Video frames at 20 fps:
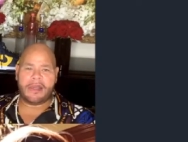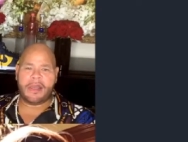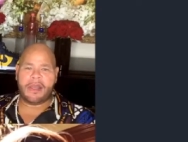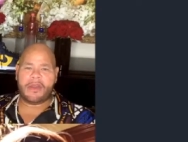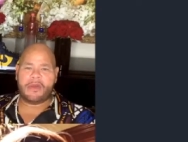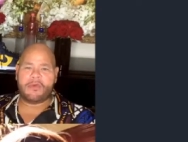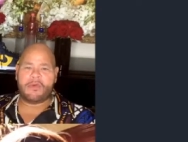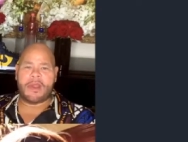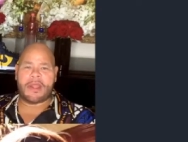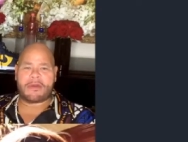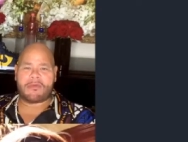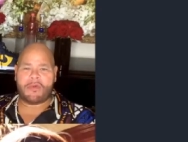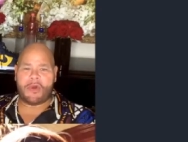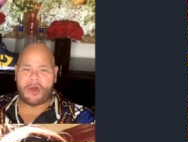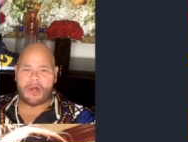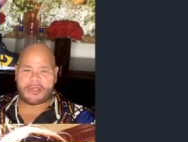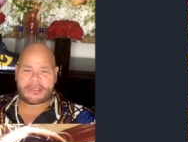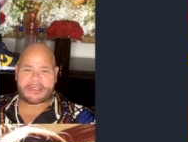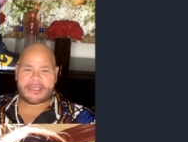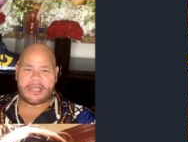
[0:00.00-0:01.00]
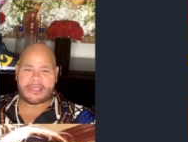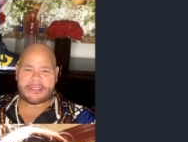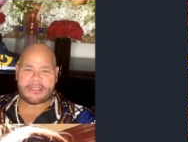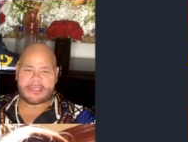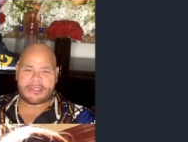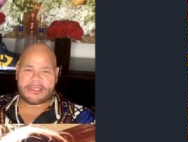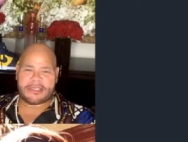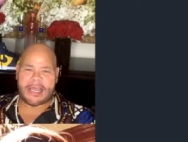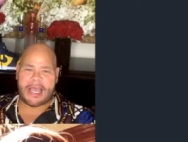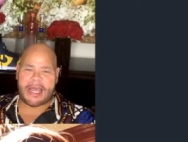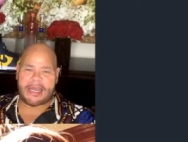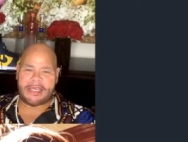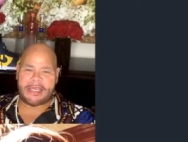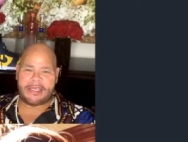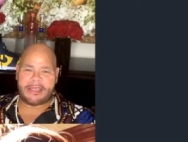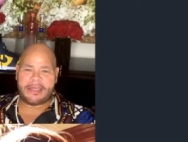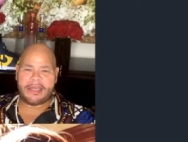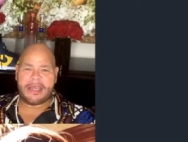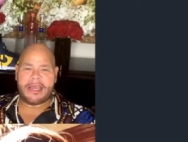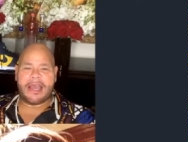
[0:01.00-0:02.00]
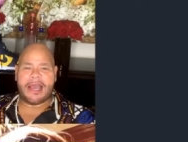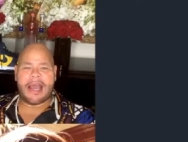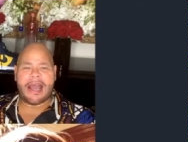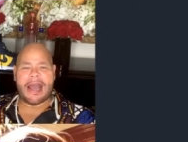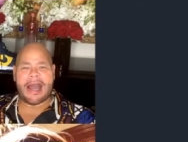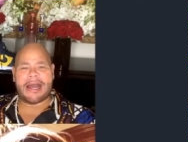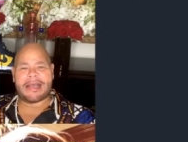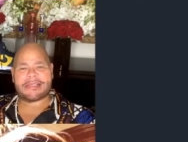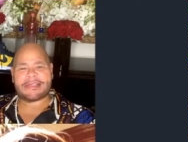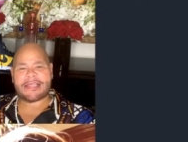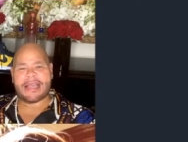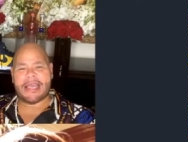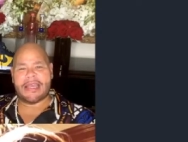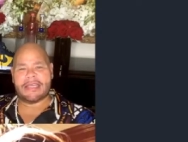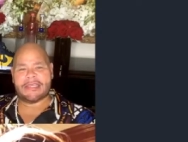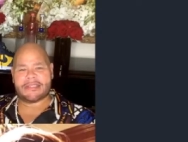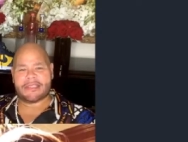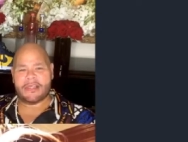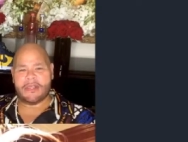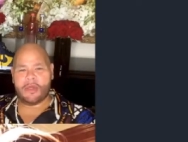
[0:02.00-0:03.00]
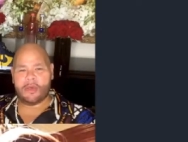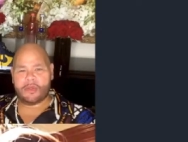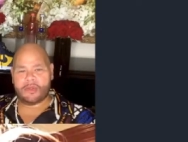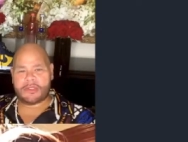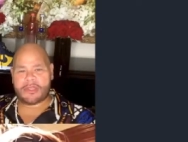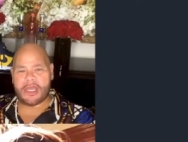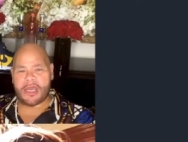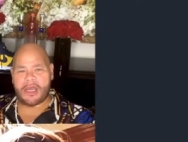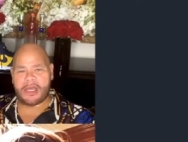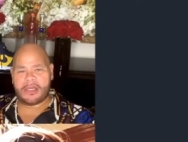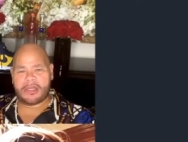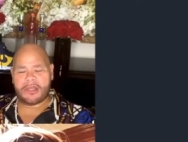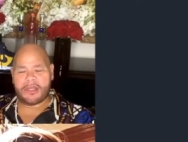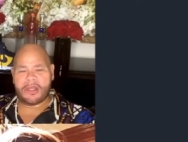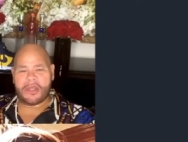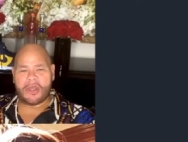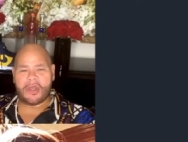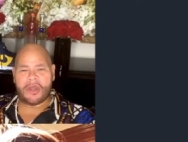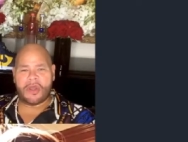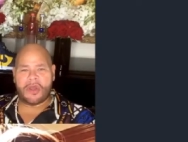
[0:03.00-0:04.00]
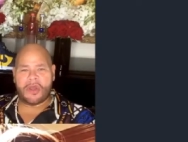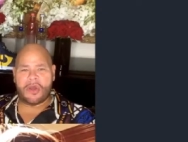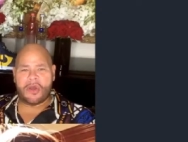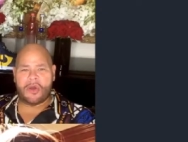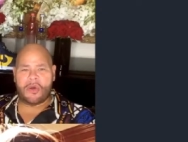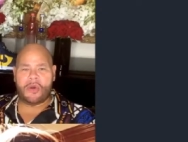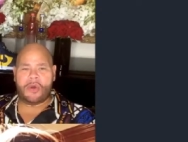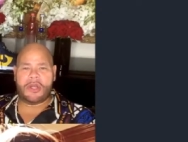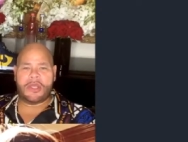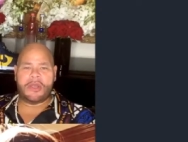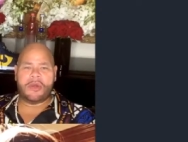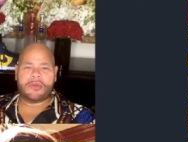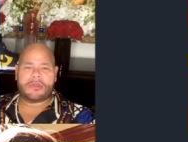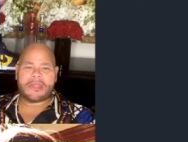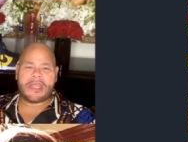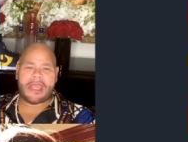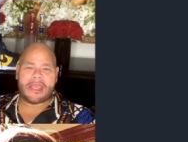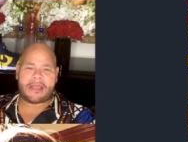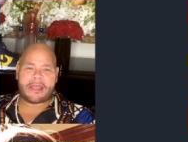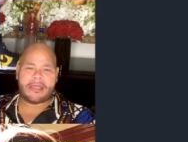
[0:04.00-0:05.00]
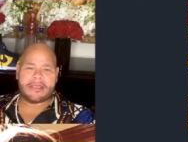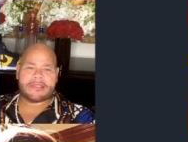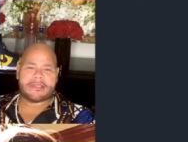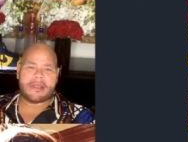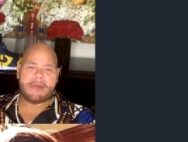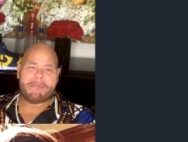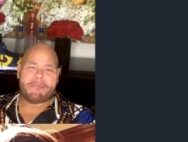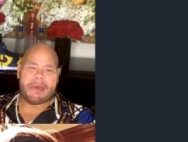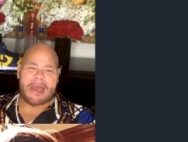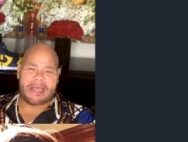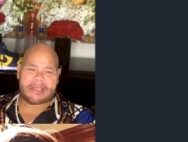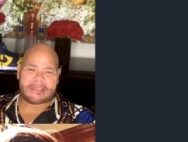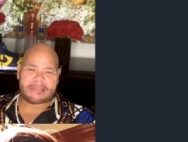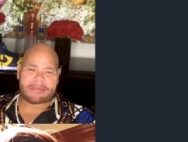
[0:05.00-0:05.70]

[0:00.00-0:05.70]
Rick Ross says it's Teddy. I say it's Luther. Who do you think is the best